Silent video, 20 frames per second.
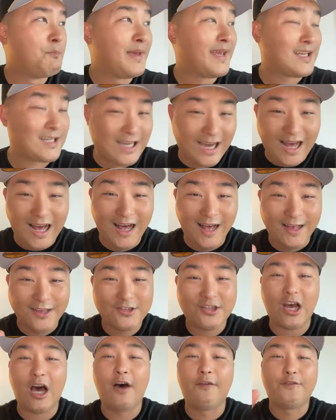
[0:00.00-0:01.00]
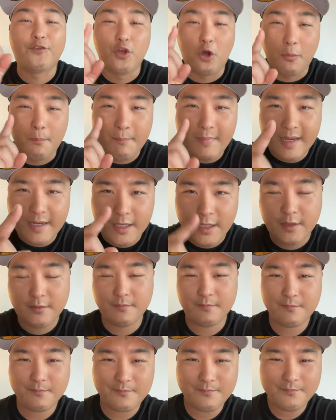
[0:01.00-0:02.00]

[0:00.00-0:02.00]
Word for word: Because of dominion.